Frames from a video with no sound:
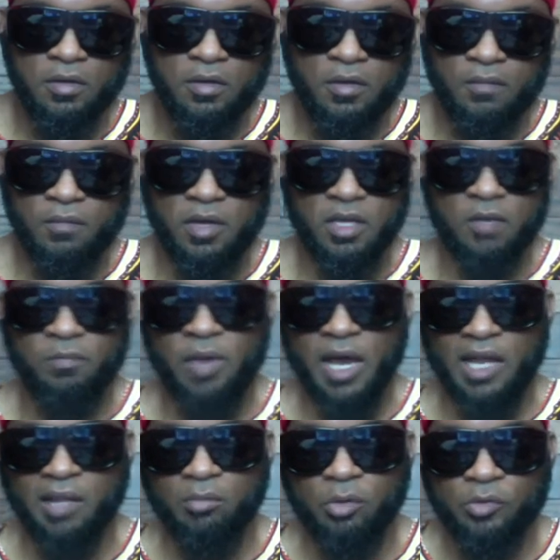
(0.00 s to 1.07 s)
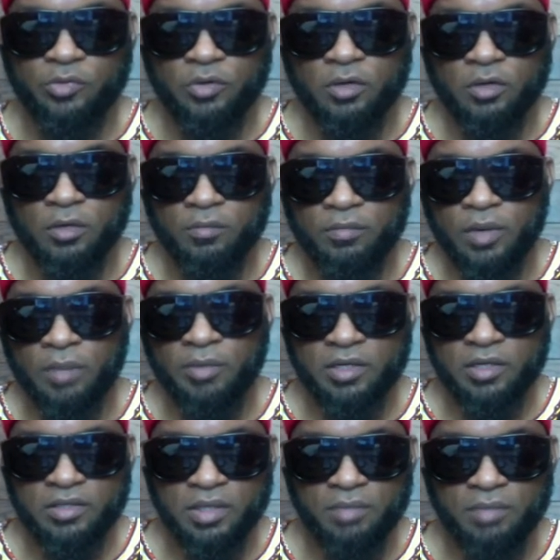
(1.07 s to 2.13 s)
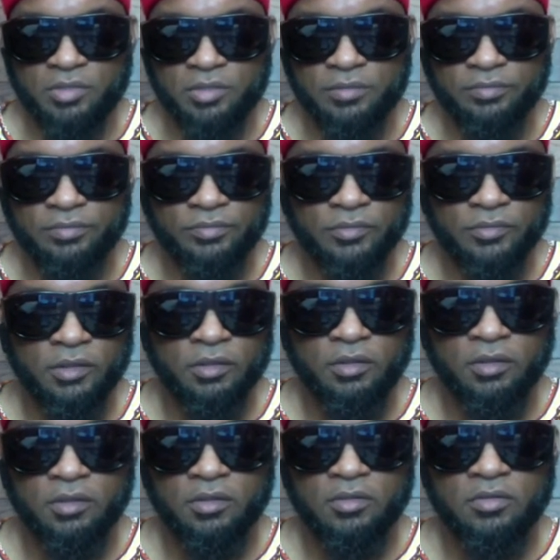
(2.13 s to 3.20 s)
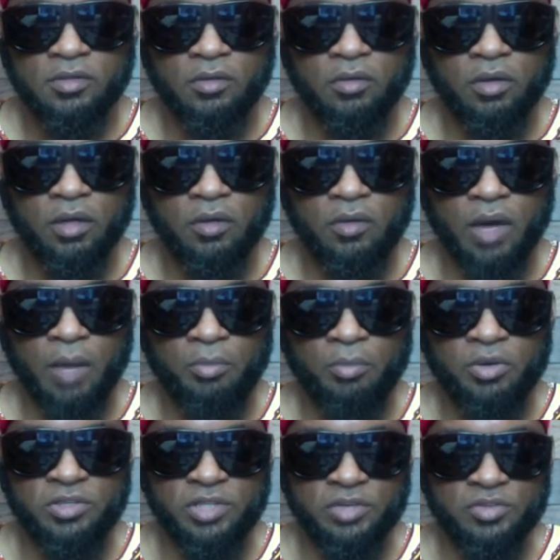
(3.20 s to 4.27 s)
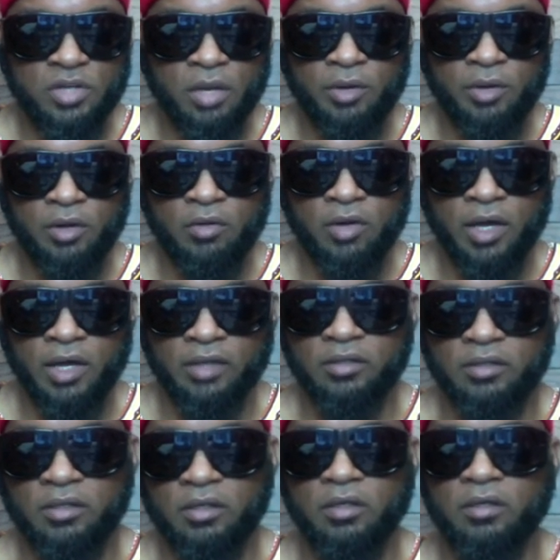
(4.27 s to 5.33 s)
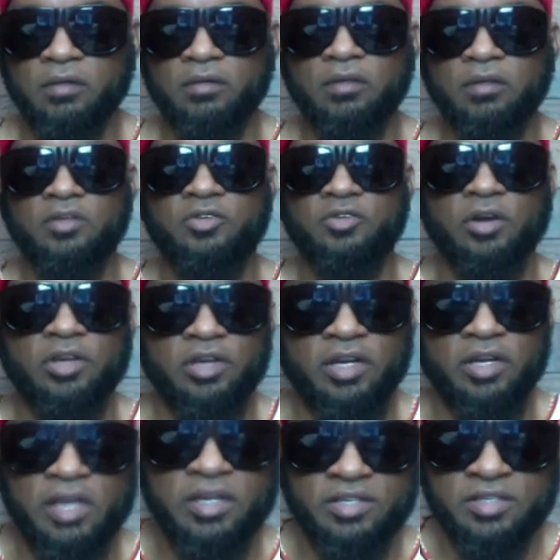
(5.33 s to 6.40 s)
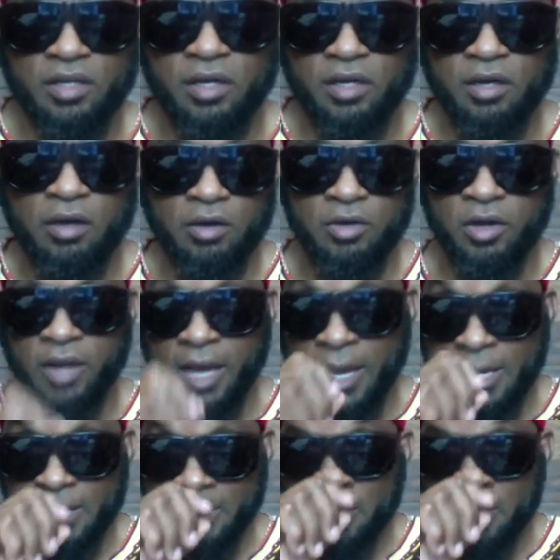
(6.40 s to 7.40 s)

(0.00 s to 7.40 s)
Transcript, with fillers: make it palatable for public consumption. So, uh, well, I appreciate you coming on. I uh, enjoy your day, inshallah, or your night,